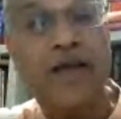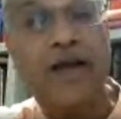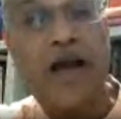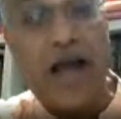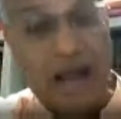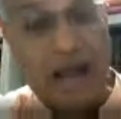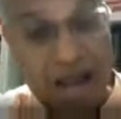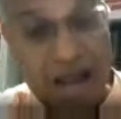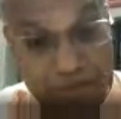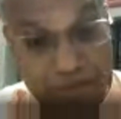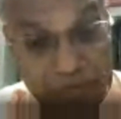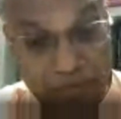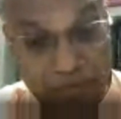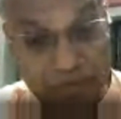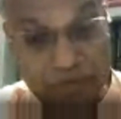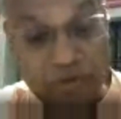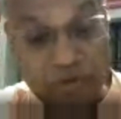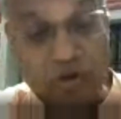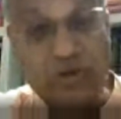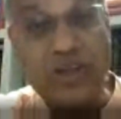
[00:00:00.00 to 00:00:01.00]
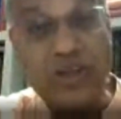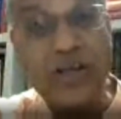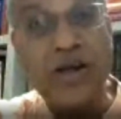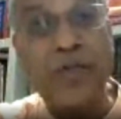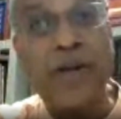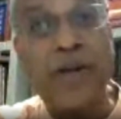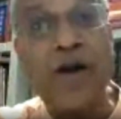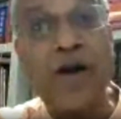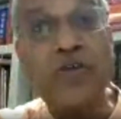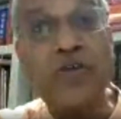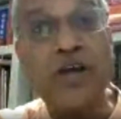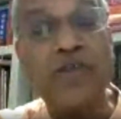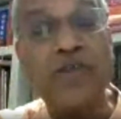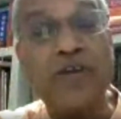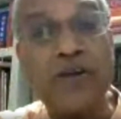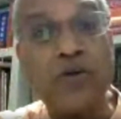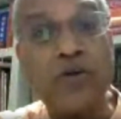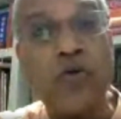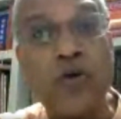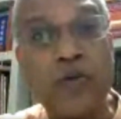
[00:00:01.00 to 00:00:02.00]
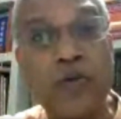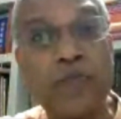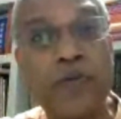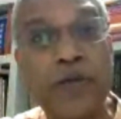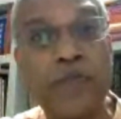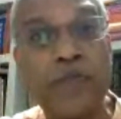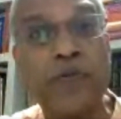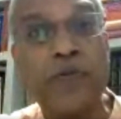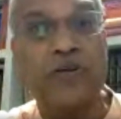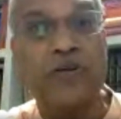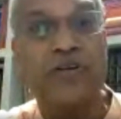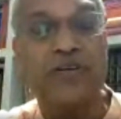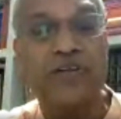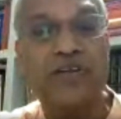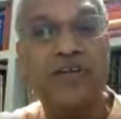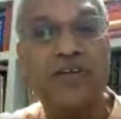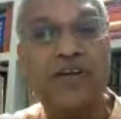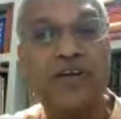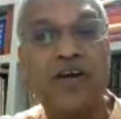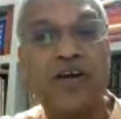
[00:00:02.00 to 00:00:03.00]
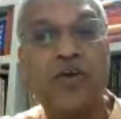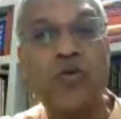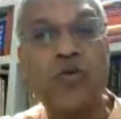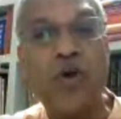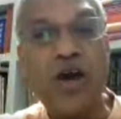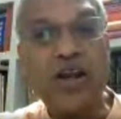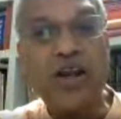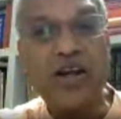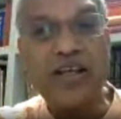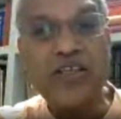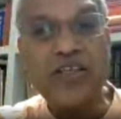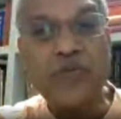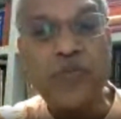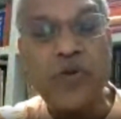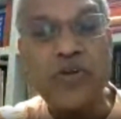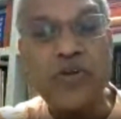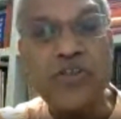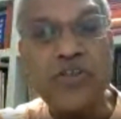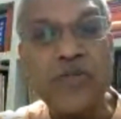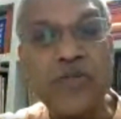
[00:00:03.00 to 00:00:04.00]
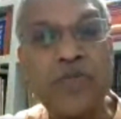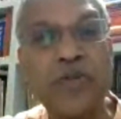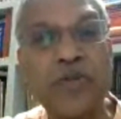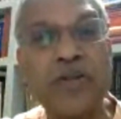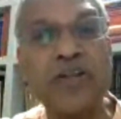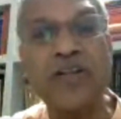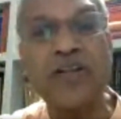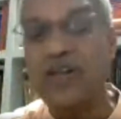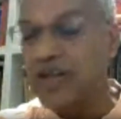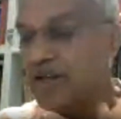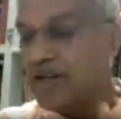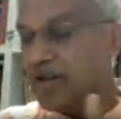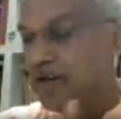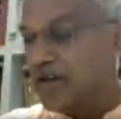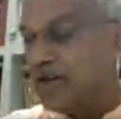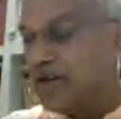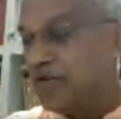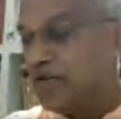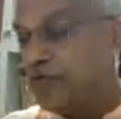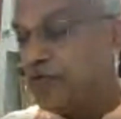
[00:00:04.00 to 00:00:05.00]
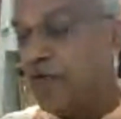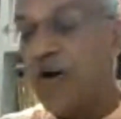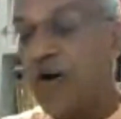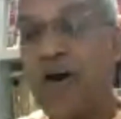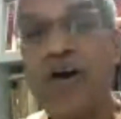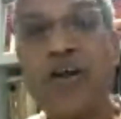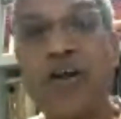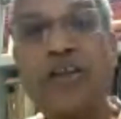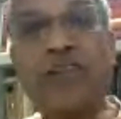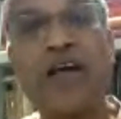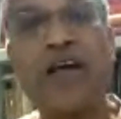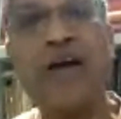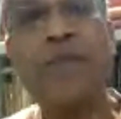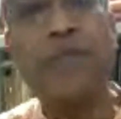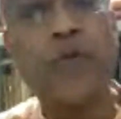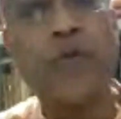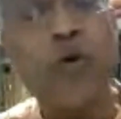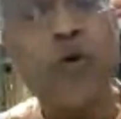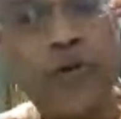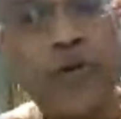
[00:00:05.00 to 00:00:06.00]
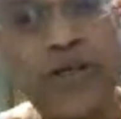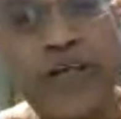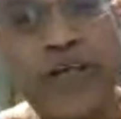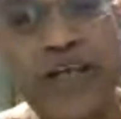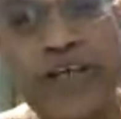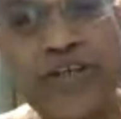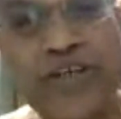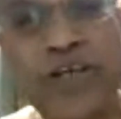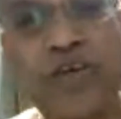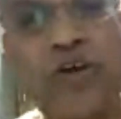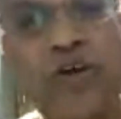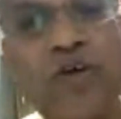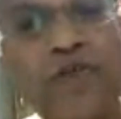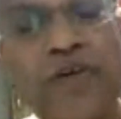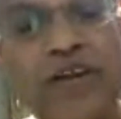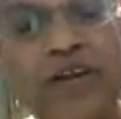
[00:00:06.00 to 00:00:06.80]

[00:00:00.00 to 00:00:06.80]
I'm talking about our own people who are responsible for the propagation of